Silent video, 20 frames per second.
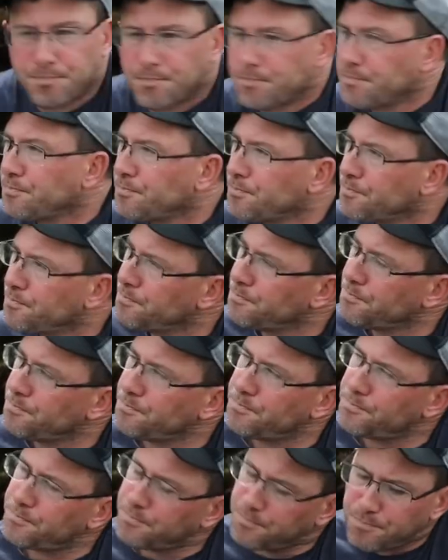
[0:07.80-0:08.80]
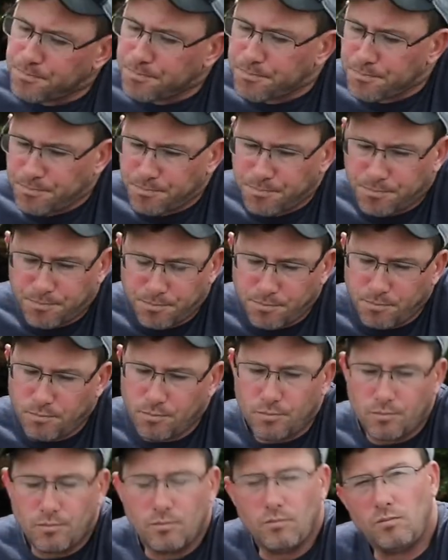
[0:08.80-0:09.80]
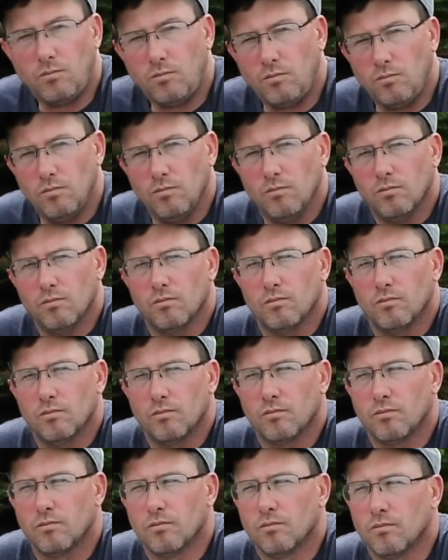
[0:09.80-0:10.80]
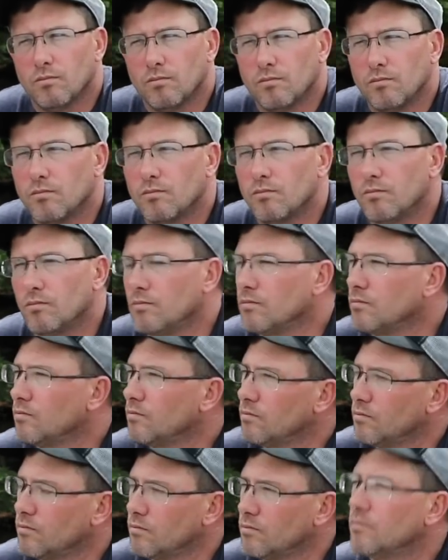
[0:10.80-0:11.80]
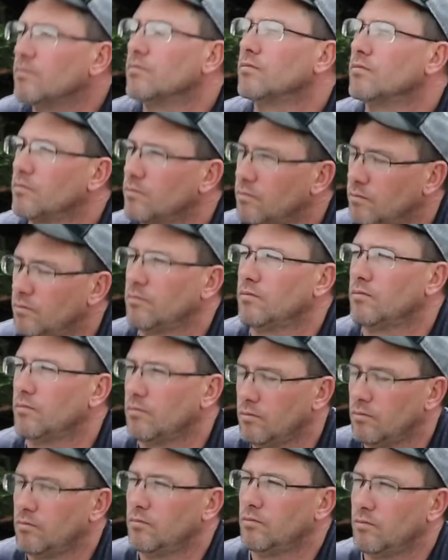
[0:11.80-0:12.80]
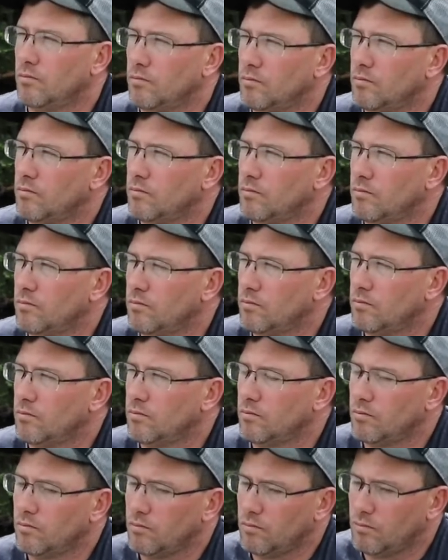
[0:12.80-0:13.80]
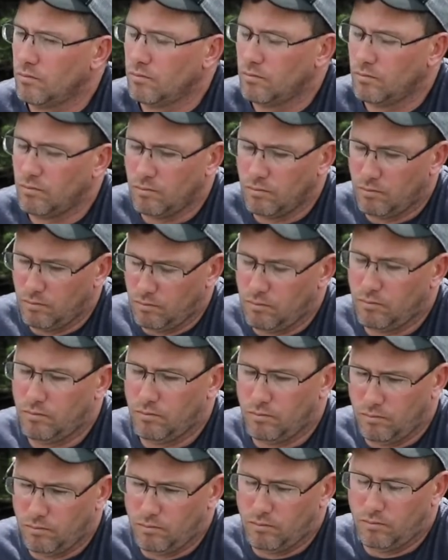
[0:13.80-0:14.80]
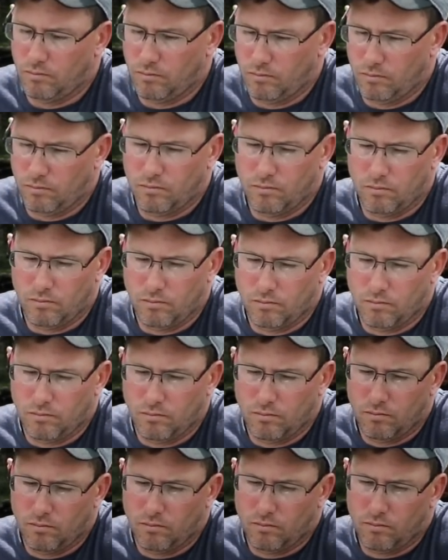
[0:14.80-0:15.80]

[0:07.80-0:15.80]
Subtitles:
(silent)